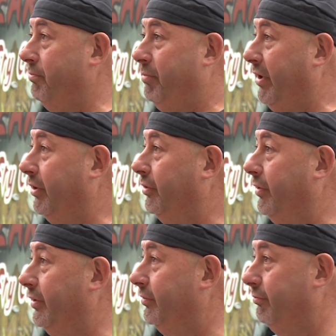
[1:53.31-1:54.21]
and
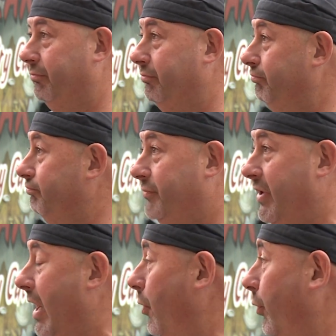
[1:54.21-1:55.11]
bigger, and
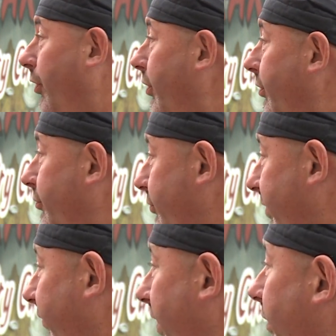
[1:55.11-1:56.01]
now we're
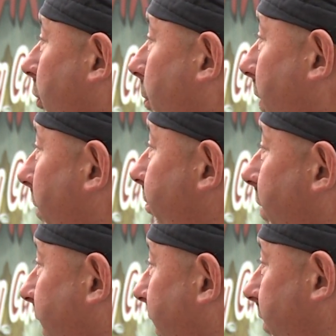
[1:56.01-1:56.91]
decided to open up
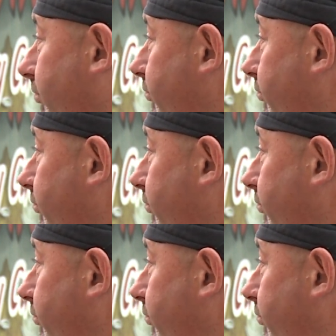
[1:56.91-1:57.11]
a